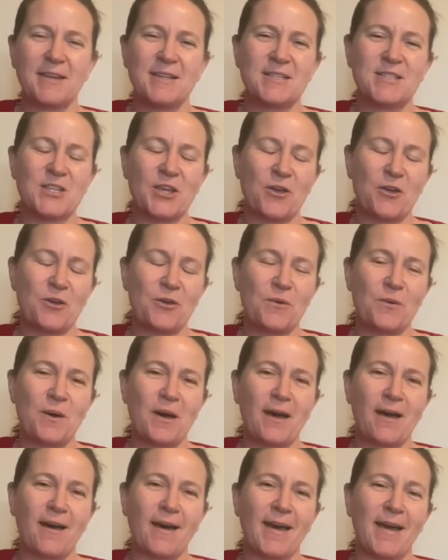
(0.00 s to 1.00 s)

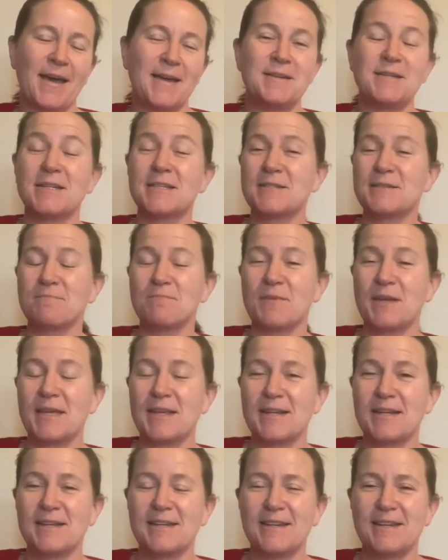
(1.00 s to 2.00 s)
So it
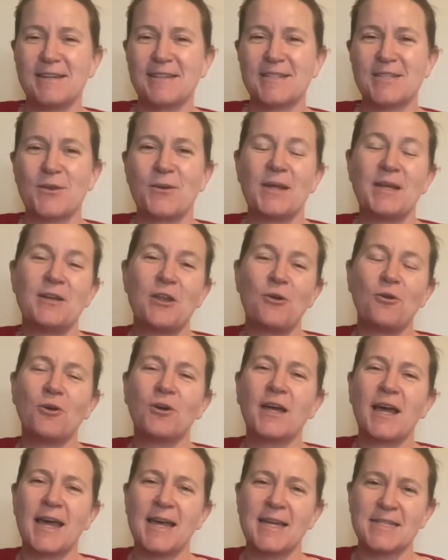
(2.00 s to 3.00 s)
no
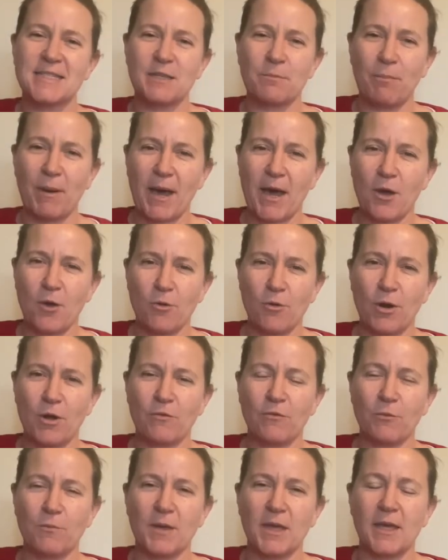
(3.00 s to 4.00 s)
longer has the power
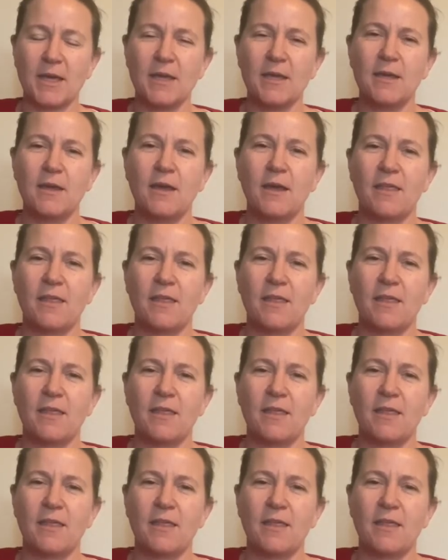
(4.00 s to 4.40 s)
over me